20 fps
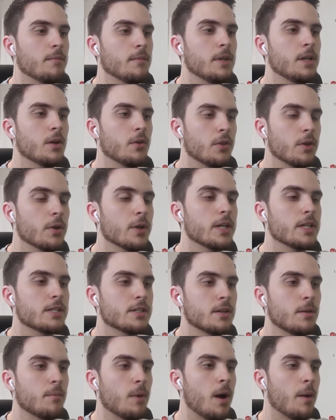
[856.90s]
There
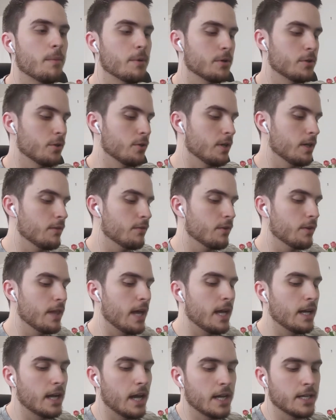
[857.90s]
is some opportunity for
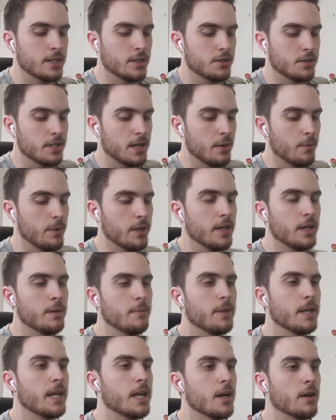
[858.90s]
that. I just say we need
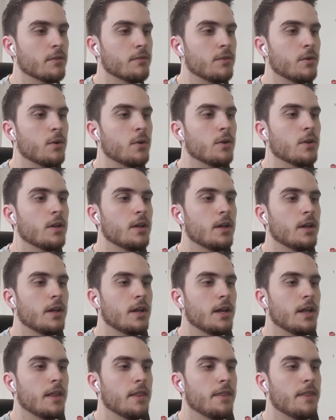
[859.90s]
to be careful
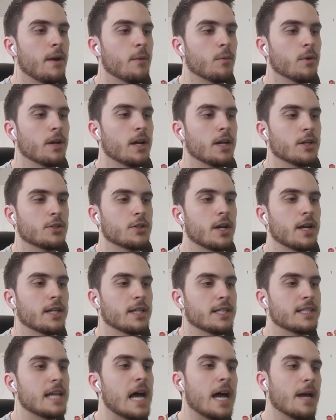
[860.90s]
that we're not trying
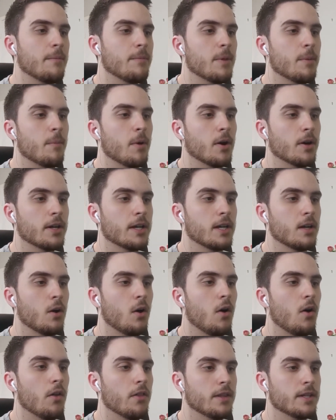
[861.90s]
to time the market
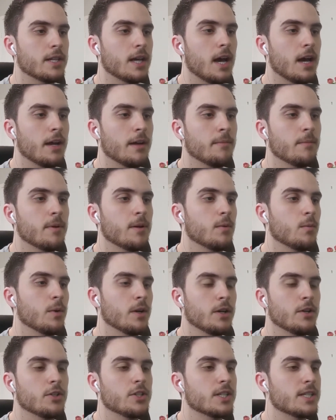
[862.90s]
all the time,
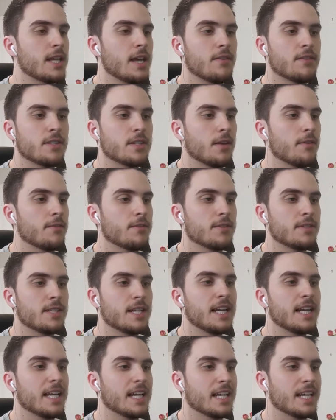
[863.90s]
where you just have stuff
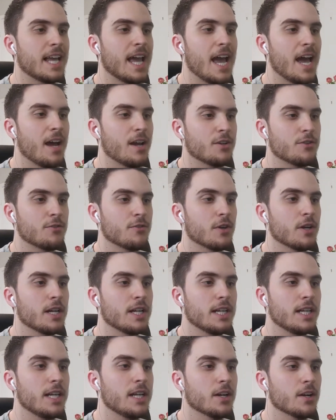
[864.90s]
sitting in cash for a
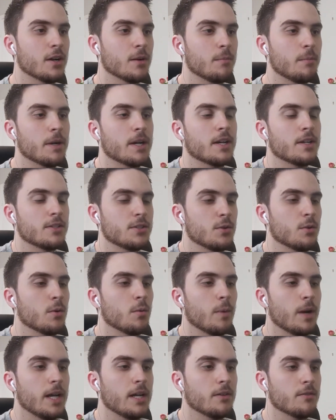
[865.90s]
year because you
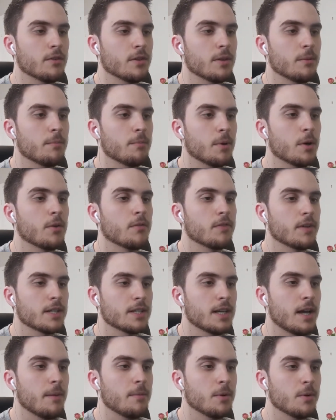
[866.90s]
were waiting for the
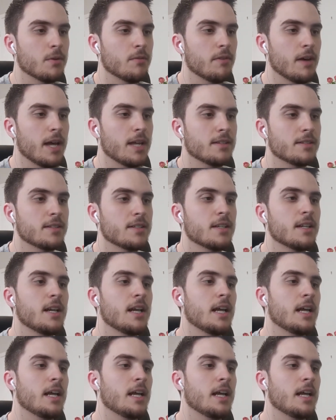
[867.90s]
perfect time to invest.